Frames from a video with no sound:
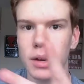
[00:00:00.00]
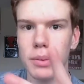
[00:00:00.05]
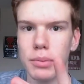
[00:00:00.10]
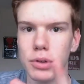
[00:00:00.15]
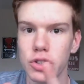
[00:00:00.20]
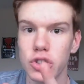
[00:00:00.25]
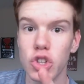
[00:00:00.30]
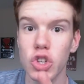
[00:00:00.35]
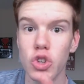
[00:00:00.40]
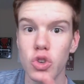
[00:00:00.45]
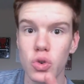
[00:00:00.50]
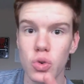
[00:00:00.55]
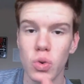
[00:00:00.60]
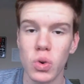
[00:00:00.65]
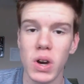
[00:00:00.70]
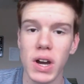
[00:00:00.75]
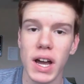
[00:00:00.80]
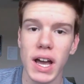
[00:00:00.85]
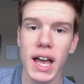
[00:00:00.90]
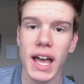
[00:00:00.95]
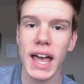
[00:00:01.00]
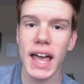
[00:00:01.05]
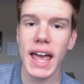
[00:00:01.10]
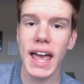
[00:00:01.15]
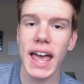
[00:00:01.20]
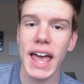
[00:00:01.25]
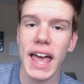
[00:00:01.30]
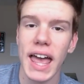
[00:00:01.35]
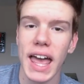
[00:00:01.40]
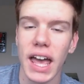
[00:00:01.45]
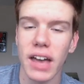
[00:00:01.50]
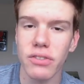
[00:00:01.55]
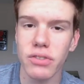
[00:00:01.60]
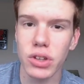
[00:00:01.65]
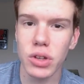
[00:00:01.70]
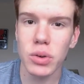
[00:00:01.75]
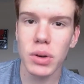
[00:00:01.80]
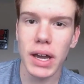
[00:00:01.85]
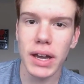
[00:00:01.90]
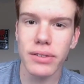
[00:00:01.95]
Number two, have
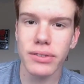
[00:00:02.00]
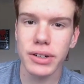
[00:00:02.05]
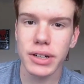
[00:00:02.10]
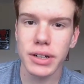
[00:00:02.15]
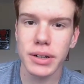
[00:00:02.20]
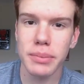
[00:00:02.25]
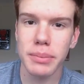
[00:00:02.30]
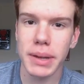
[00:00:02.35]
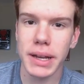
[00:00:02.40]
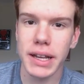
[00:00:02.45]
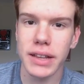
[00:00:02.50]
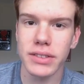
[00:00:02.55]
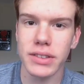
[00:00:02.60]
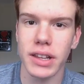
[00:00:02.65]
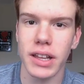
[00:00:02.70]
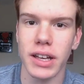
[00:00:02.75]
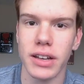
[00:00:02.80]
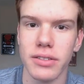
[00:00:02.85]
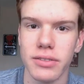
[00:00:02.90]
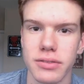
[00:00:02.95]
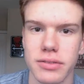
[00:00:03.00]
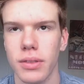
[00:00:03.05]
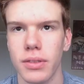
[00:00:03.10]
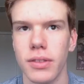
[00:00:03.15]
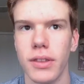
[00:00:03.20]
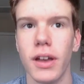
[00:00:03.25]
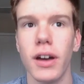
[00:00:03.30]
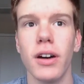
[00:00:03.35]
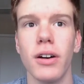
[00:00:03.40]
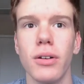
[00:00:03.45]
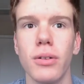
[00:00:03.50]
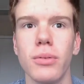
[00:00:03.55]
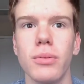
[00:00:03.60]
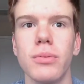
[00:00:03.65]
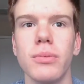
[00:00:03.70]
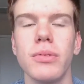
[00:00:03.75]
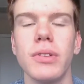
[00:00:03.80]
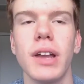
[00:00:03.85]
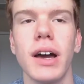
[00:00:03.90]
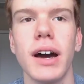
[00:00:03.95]
you ever been in love? No,
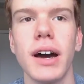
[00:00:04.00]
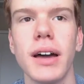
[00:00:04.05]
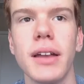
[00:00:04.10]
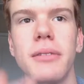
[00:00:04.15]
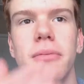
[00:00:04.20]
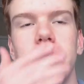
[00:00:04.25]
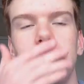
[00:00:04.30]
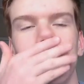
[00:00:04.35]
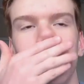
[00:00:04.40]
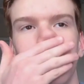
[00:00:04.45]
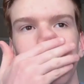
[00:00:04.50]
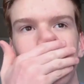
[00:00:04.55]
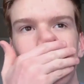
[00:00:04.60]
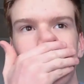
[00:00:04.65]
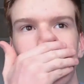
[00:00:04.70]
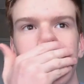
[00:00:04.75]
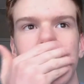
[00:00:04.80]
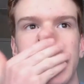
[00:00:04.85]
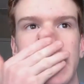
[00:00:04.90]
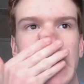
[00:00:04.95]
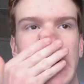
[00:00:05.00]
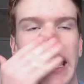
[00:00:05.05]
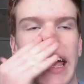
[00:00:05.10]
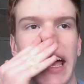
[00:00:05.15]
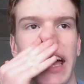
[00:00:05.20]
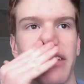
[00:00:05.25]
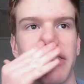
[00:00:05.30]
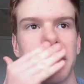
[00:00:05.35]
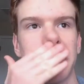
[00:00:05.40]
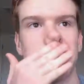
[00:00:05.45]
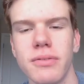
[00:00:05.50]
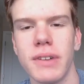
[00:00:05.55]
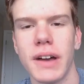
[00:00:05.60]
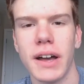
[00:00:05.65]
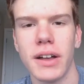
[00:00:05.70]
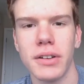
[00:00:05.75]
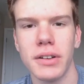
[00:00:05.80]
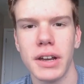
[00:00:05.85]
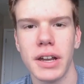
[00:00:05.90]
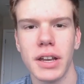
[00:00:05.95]
not really. I haven't
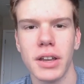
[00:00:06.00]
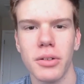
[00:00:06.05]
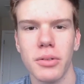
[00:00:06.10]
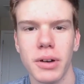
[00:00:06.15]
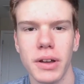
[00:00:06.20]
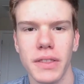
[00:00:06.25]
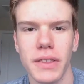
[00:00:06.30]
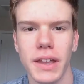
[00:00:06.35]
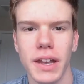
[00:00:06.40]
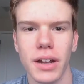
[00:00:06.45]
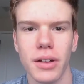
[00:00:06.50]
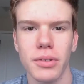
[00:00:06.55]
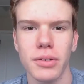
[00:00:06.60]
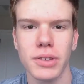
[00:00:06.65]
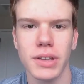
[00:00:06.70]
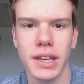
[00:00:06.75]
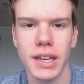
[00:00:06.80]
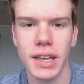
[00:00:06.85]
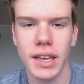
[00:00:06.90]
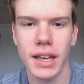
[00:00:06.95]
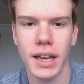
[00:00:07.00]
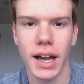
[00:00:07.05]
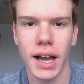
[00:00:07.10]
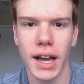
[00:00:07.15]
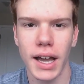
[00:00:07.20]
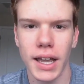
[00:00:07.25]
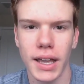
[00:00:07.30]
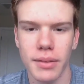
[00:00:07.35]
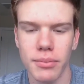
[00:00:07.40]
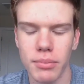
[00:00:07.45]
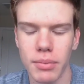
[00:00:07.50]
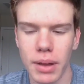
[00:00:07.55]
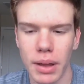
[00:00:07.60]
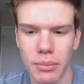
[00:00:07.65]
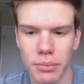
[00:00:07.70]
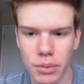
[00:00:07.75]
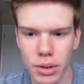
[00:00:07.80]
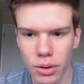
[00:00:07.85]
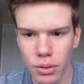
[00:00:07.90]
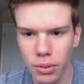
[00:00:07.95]
found anyone that I was like, I
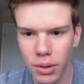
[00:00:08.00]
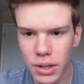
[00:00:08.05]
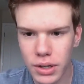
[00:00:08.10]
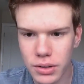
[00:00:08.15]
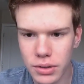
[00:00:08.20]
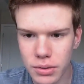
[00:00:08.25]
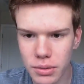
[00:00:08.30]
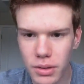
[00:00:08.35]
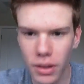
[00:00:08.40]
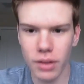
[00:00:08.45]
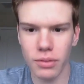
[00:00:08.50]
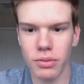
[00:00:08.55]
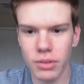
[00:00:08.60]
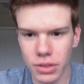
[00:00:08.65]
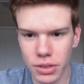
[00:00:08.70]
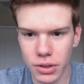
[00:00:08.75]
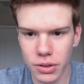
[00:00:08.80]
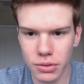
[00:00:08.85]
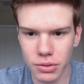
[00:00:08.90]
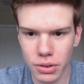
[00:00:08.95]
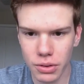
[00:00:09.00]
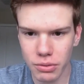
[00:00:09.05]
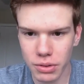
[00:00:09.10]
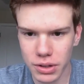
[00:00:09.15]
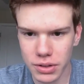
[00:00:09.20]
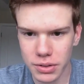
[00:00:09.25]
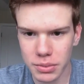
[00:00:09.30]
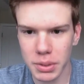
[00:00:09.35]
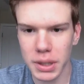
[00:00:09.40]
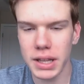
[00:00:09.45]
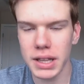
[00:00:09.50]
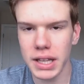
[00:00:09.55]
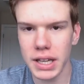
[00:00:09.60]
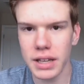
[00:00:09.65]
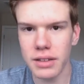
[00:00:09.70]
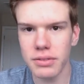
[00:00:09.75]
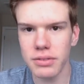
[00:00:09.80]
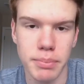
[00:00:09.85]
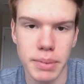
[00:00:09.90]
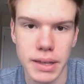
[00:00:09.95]
am going to live with you for the rest of my
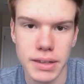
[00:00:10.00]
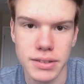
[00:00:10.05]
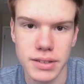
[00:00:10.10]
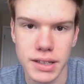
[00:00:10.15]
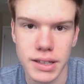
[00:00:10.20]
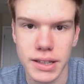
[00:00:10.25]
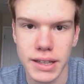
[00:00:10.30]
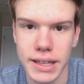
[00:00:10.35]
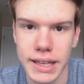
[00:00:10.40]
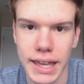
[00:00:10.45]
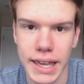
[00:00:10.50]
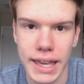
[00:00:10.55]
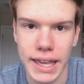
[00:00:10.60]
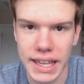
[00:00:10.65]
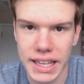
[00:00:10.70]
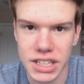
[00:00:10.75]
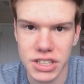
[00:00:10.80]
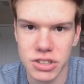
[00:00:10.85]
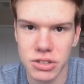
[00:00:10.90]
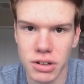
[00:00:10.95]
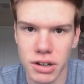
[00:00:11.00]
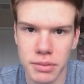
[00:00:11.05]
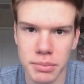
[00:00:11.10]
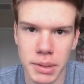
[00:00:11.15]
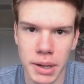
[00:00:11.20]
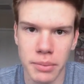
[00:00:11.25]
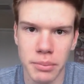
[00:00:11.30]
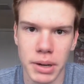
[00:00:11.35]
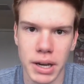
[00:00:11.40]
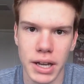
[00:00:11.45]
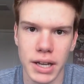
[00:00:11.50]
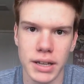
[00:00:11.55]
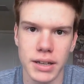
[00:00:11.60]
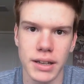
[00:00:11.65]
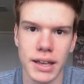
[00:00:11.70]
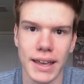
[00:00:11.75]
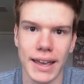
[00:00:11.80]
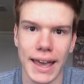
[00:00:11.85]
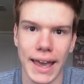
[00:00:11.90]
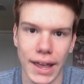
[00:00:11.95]
life. Basically, can't get you off my mind
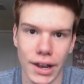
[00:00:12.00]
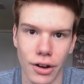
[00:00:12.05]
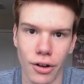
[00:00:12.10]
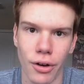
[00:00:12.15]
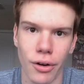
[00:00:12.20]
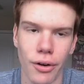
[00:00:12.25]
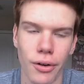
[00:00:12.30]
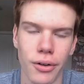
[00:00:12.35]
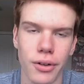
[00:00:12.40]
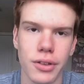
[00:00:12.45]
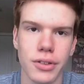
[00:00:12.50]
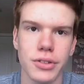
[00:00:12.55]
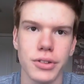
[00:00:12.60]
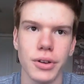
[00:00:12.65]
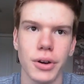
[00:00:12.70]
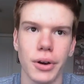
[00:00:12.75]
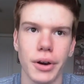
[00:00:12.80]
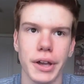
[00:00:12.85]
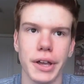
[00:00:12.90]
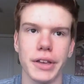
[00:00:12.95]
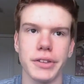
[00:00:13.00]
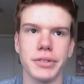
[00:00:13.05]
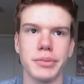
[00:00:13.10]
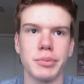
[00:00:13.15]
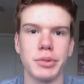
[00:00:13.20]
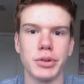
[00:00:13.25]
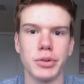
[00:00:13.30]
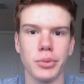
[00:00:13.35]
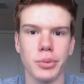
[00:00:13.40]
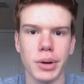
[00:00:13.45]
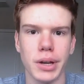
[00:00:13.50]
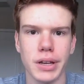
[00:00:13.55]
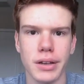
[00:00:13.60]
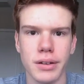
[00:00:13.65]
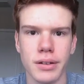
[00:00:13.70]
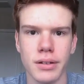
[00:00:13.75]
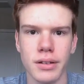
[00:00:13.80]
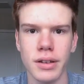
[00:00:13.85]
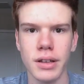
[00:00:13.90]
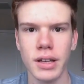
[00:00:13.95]
at all. So I guess I'm just
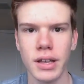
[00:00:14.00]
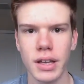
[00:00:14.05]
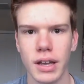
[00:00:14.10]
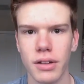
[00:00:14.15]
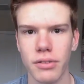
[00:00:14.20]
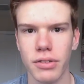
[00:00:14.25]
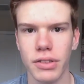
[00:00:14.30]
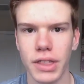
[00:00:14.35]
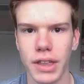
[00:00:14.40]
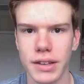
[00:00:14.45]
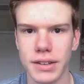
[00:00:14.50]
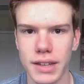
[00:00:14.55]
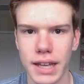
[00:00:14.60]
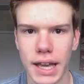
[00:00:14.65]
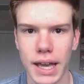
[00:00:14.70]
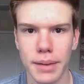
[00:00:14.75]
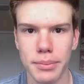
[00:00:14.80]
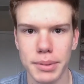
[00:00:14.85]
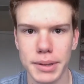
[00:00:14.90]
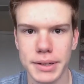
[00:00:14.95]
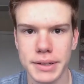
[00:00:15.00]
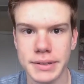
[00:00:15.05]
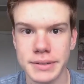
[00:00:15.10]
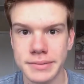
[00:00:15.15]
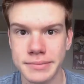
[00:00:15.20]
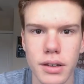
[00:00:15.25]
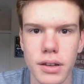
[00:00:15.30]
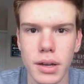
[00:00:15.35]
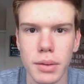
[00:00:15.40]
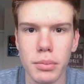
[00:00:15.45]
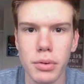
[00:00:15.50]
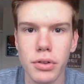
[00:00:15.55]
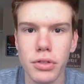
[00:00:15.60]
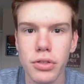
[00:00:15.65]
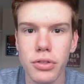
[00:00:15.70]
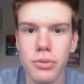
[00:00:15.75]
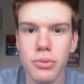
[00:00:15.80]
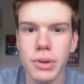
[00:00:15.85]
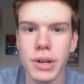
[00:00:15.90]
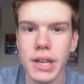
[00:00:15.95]
waiting for that to happen. Number
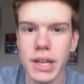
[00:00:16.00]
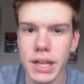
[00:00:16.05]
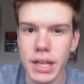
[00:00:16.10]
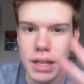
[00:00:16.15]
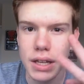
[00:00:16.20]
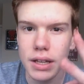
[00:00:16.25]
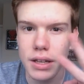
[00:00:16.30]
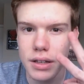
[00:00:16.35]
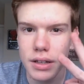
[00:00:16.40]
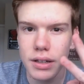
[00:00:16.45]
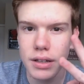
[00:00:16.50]
three.